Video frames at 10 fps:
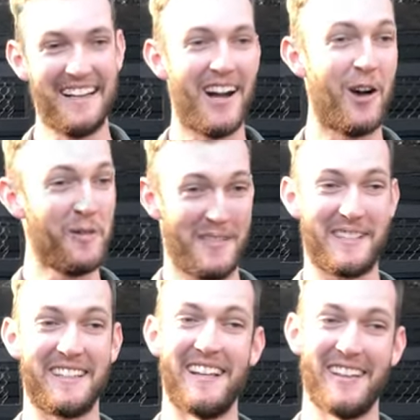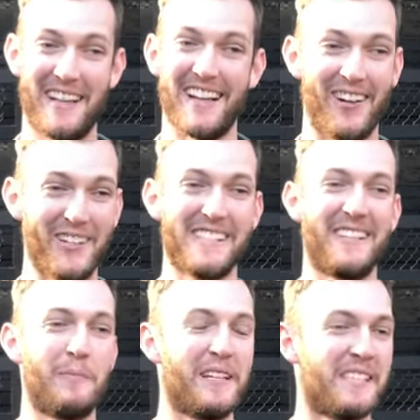Honestly,
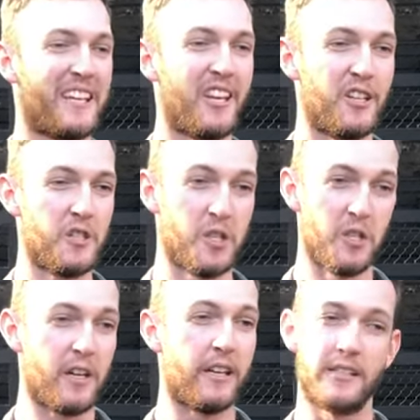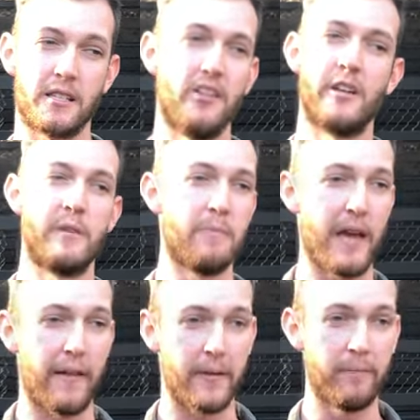the best thing you can do is learn a bit
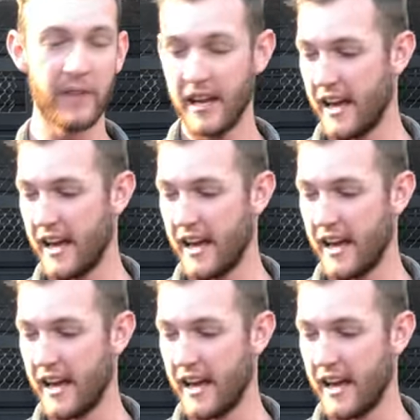about them.